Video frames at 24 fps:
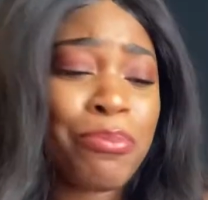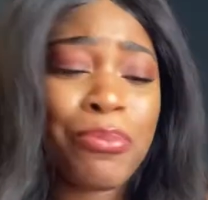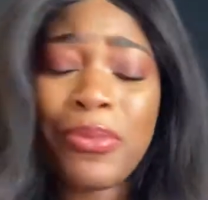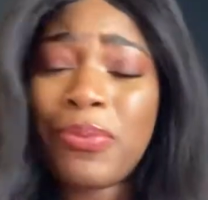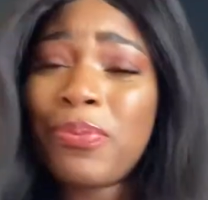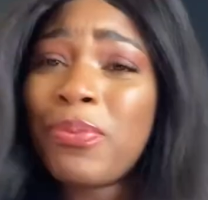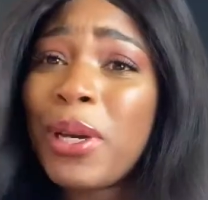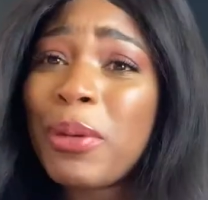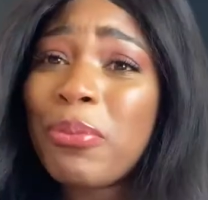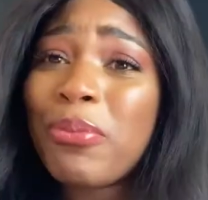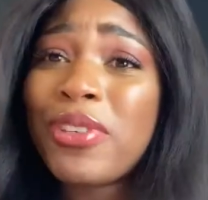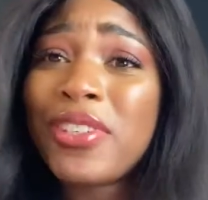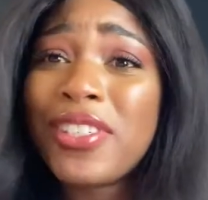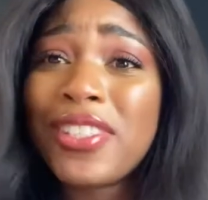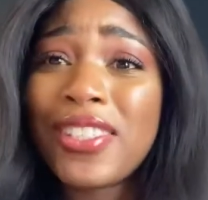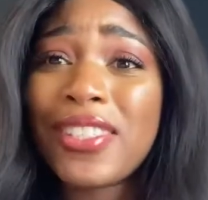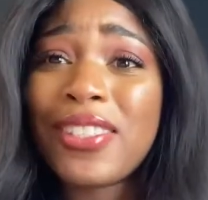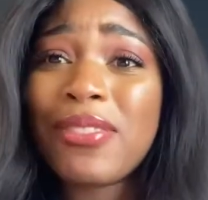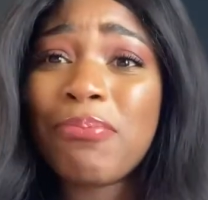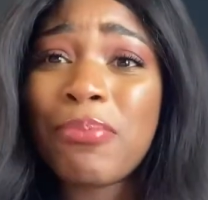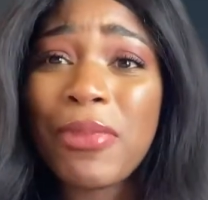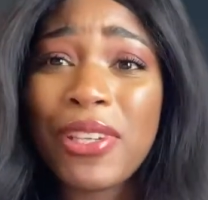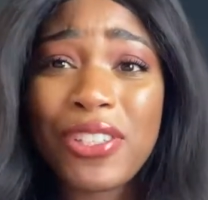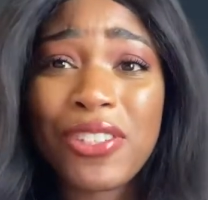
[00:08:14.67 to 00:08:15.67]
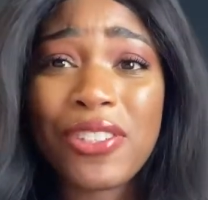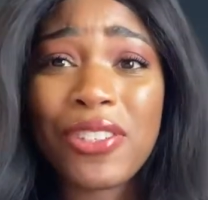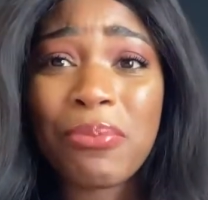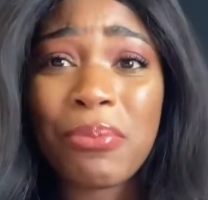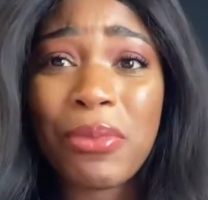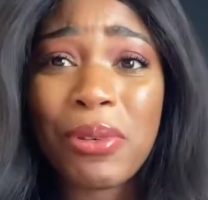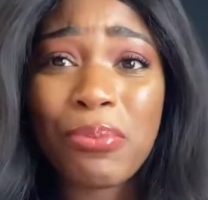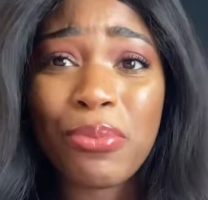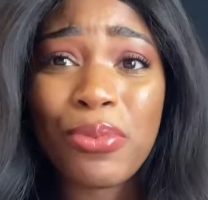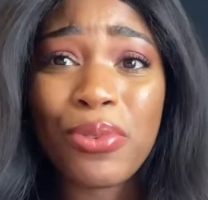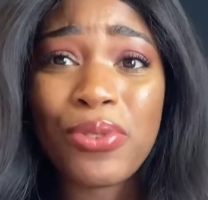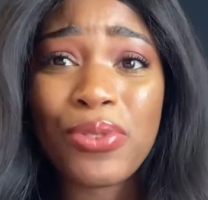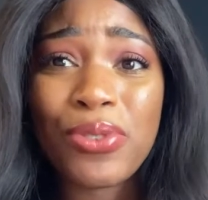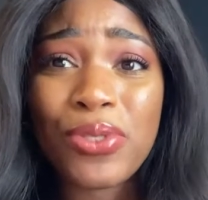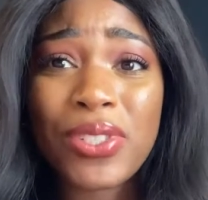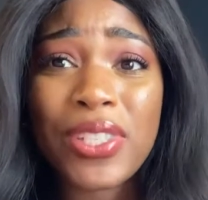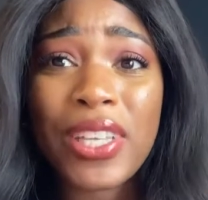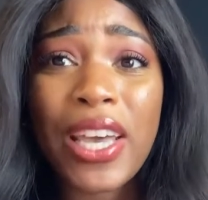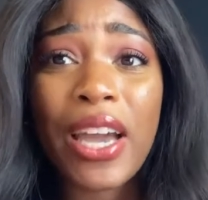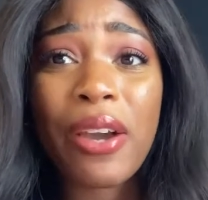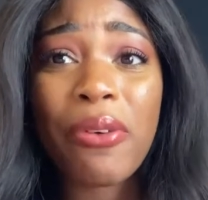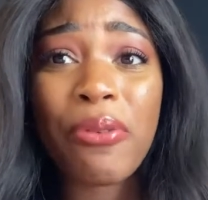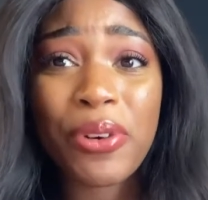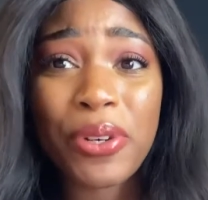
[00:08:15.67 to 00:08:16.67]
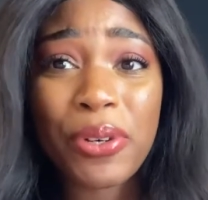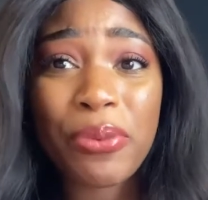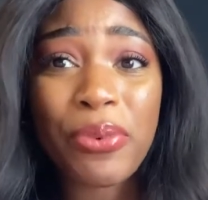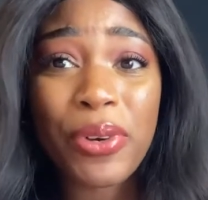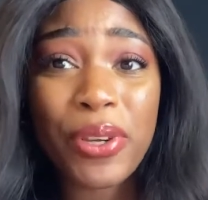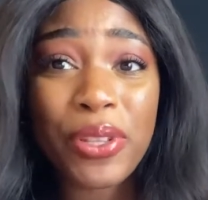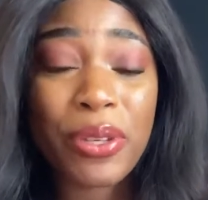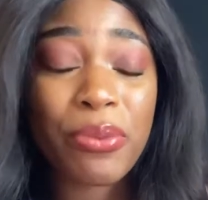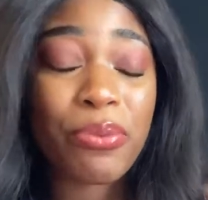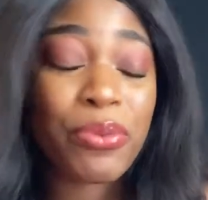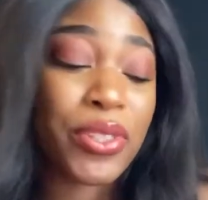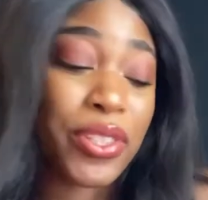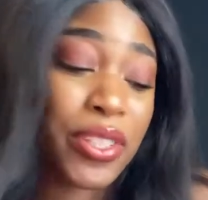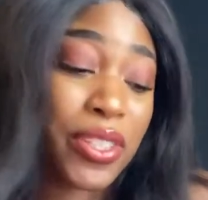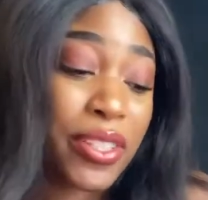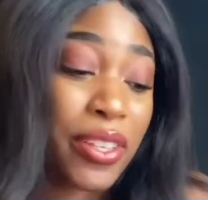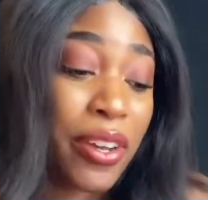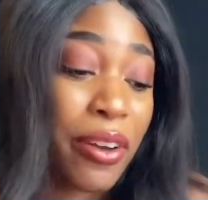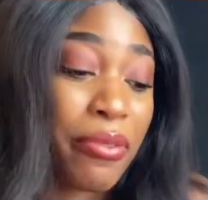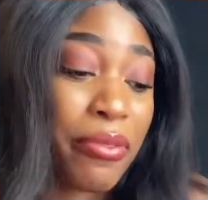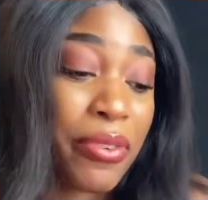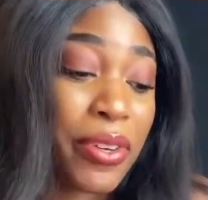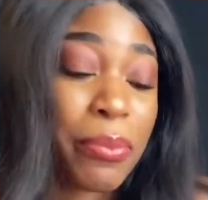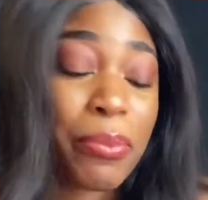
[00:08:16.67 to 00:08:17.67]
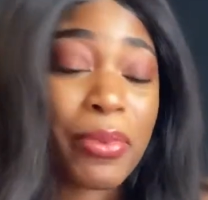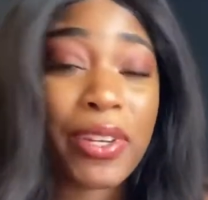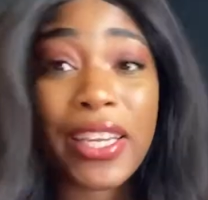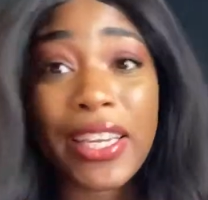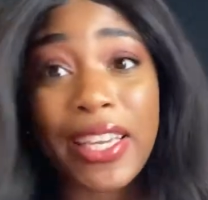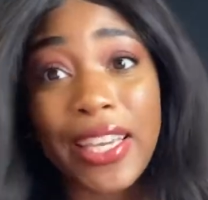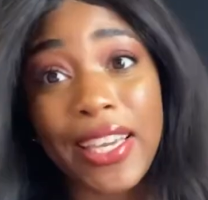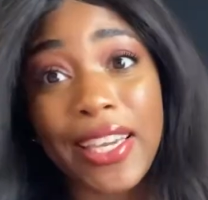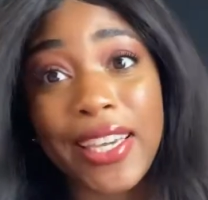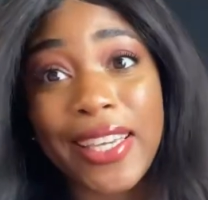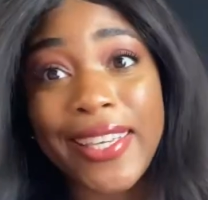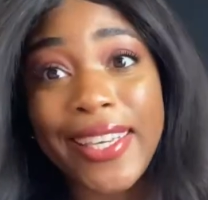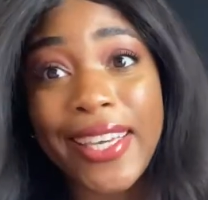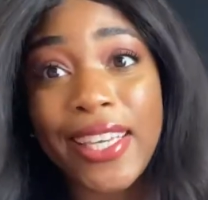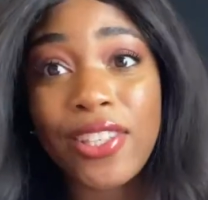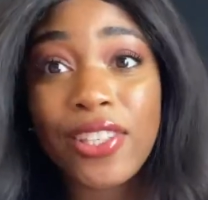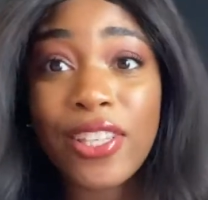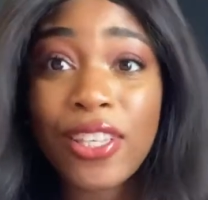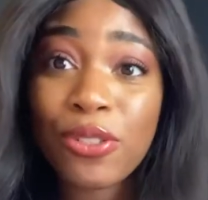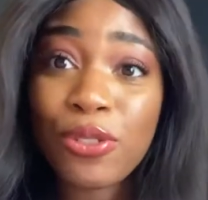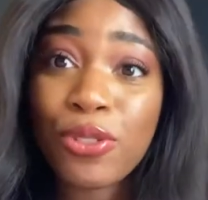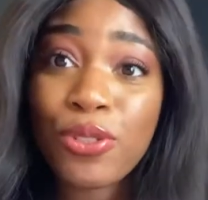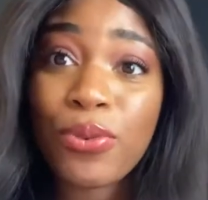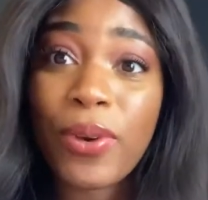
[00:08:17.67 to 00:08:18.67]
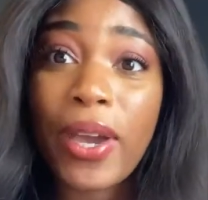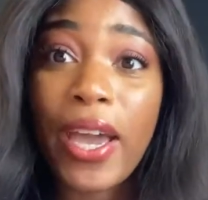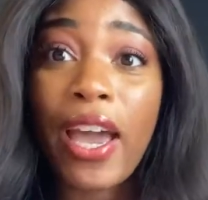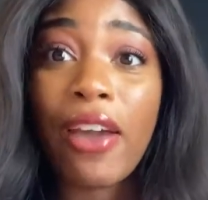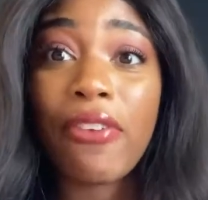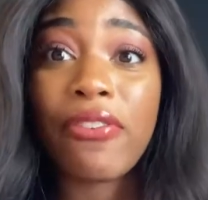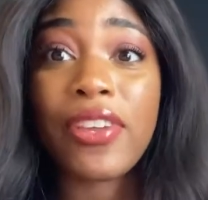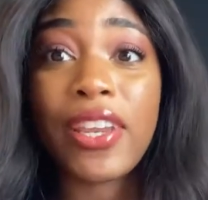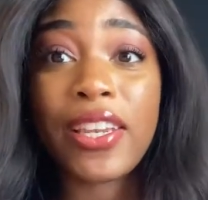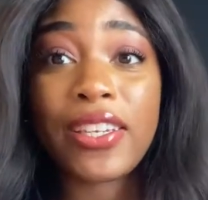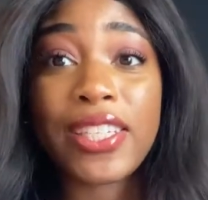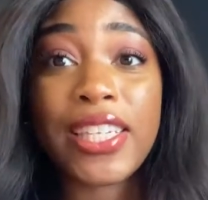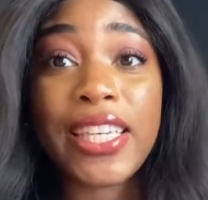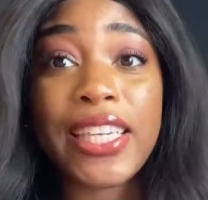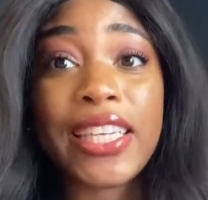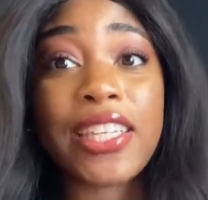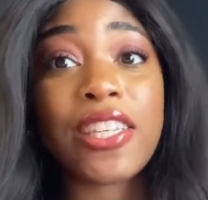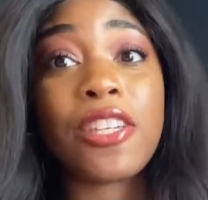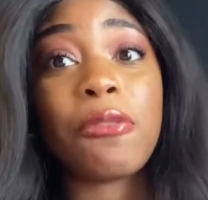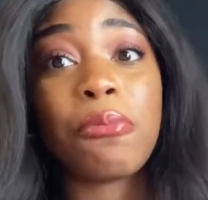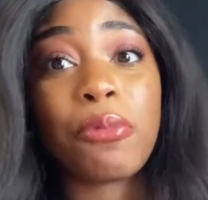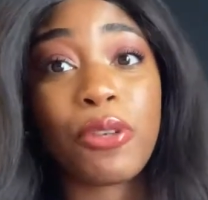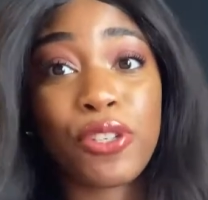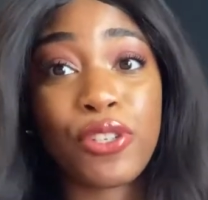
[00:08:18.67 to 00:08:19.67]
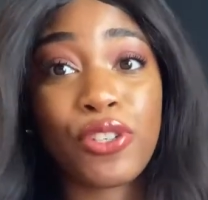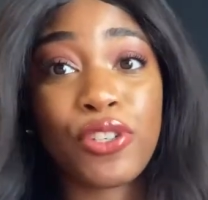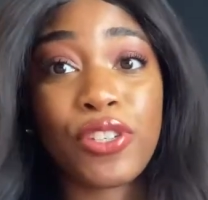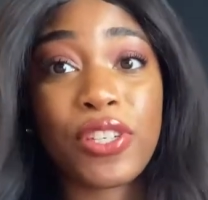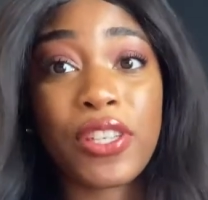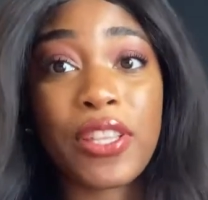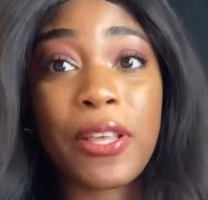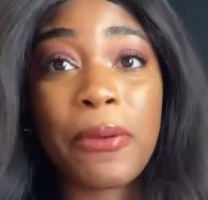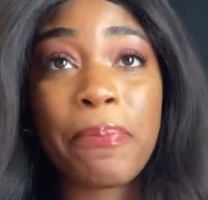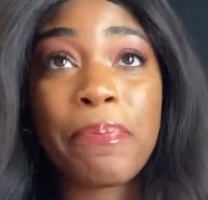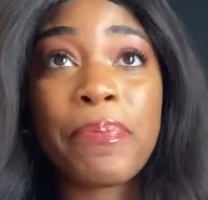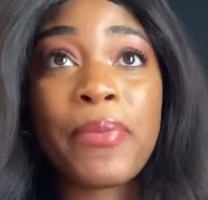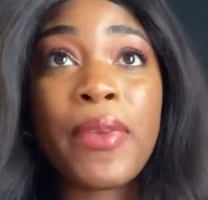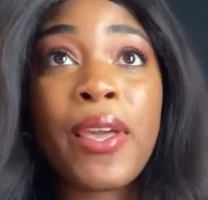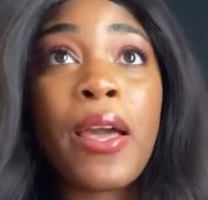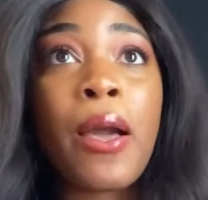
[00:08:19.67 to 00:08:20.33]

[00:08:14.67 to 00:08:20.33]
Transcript: my point is mentioning the boots is that I want to wear them with this outfit, but I can't yet. That's why I haven't taken any pictures of them.